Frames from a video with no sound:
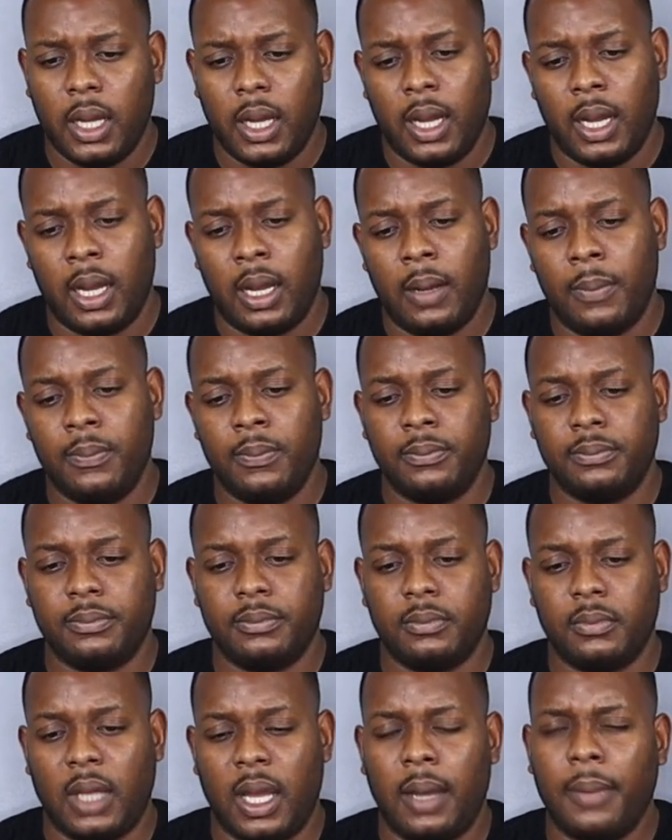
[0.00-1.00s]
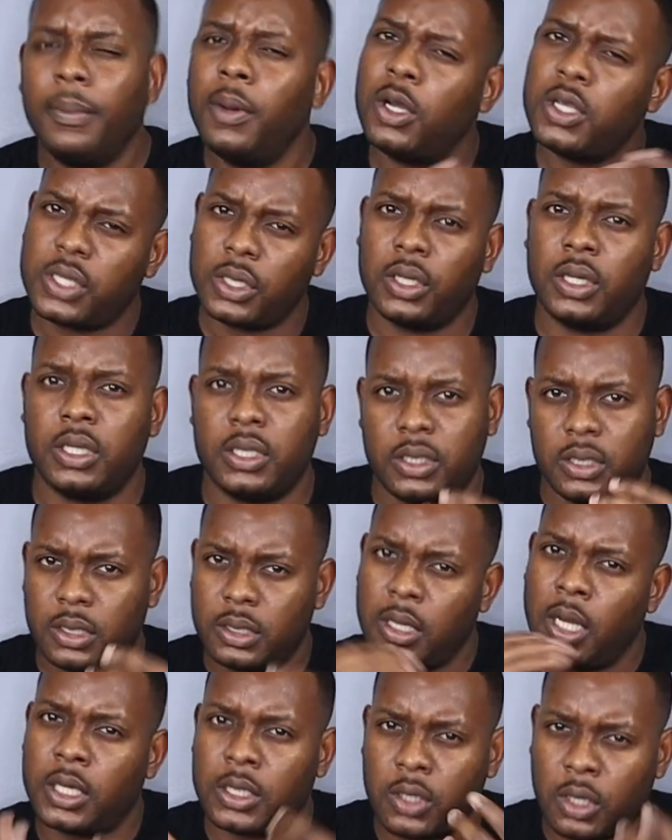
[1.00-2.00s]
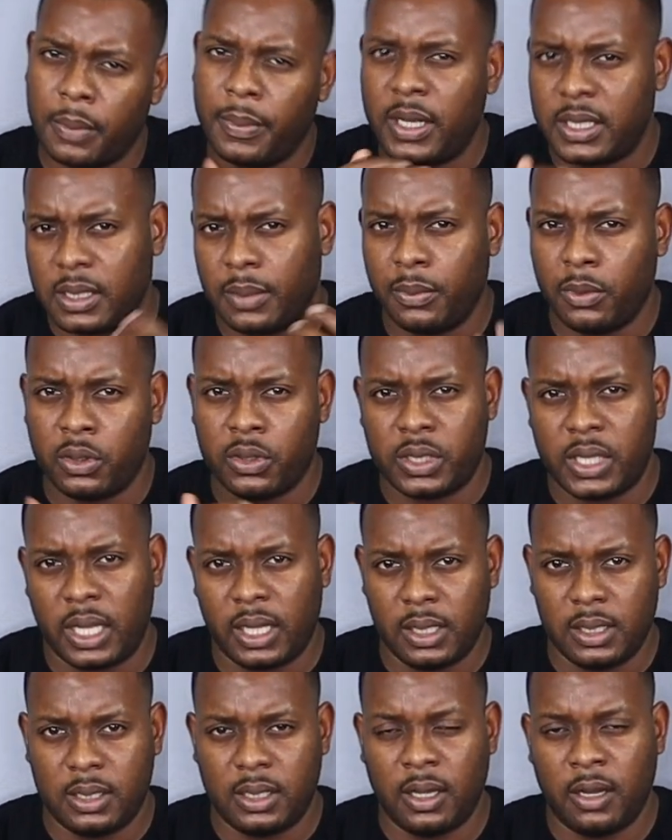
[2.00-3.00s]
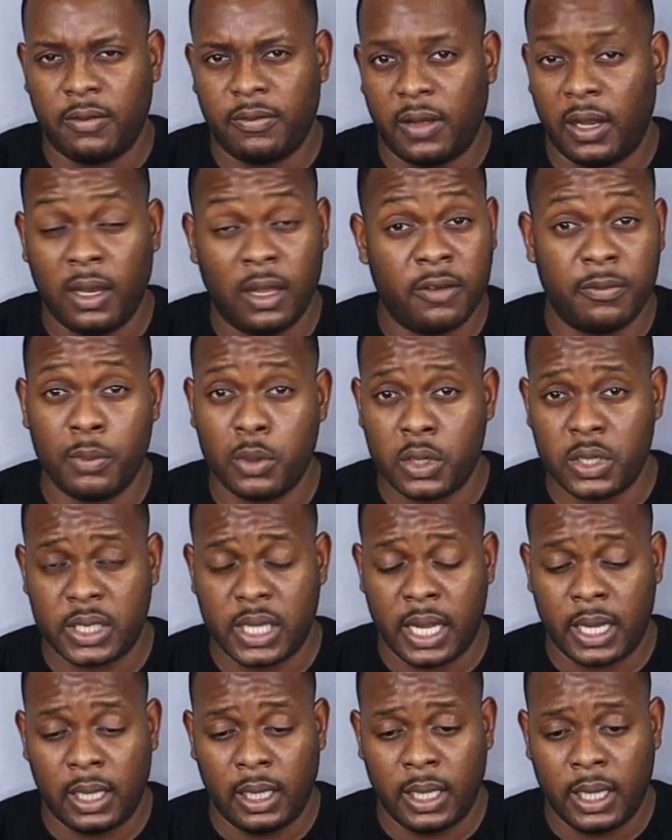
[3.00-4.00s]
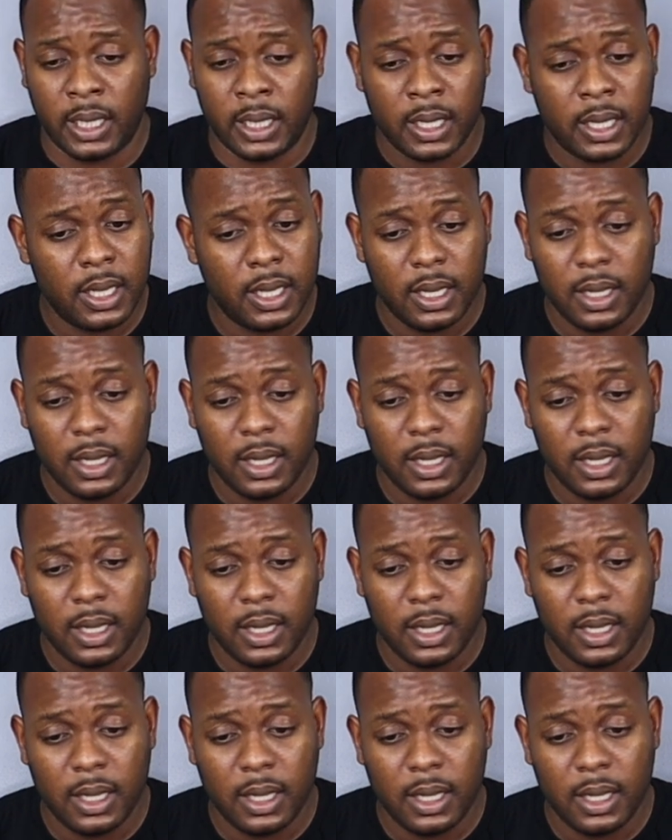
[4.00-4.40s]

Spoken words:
I'm also going to start talking about some motorcycle stuff. I love motorcycling.